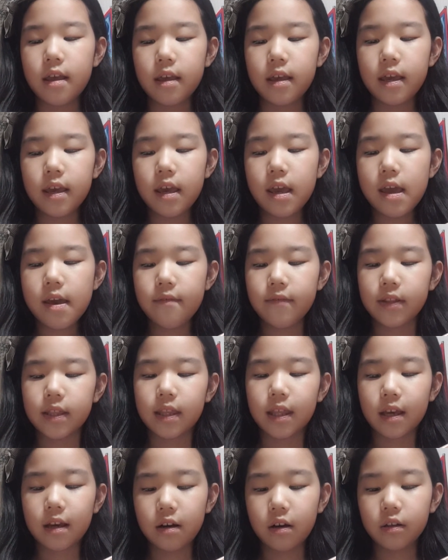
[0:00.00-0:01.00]
He even
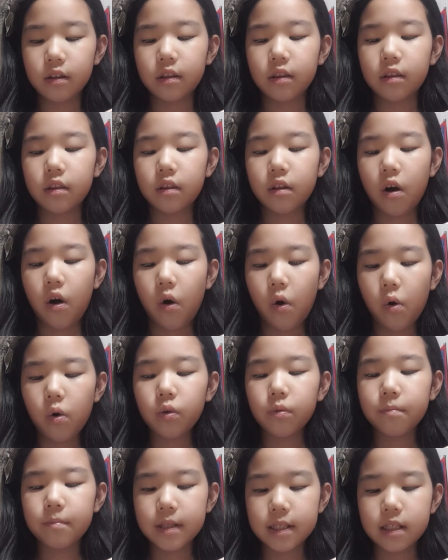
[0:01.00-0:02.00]
tickled old
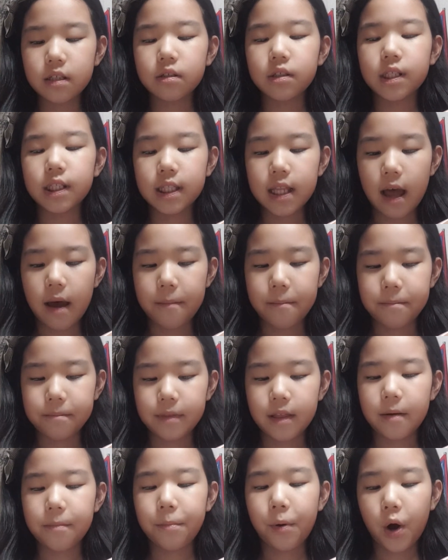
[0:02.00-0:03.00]
Mr. Stamp,
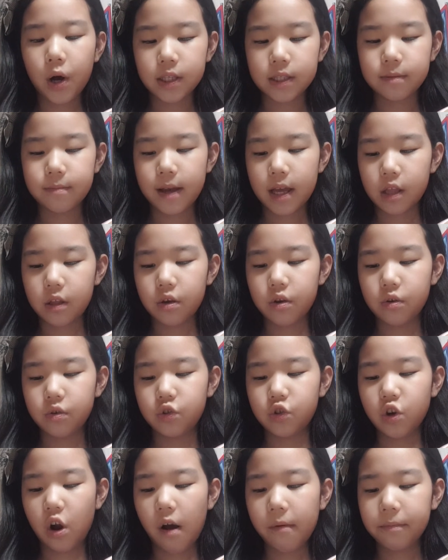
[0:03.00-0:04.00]
the postman, who
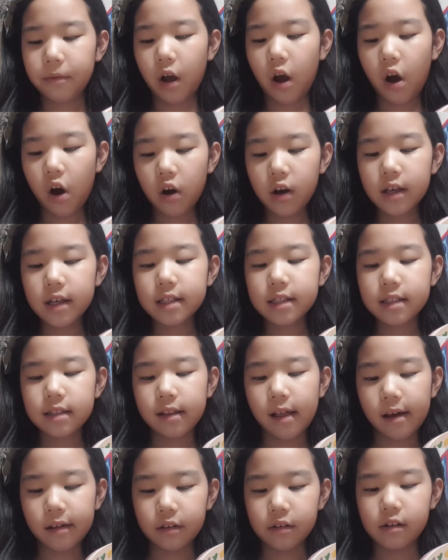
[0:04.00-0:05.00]
dropped all his
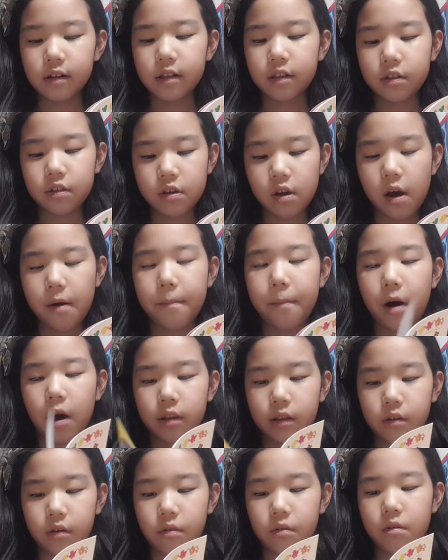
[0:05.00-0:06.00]
letter into a
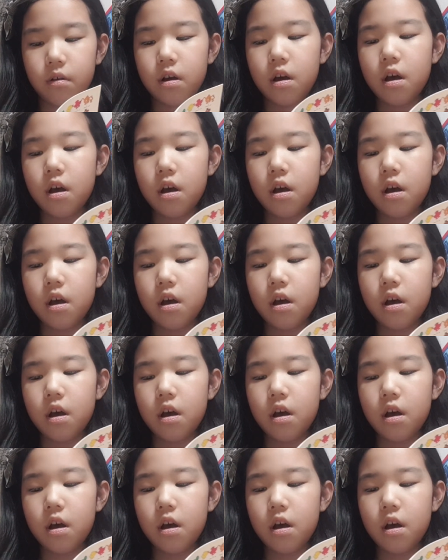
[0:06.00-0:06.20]
puddle.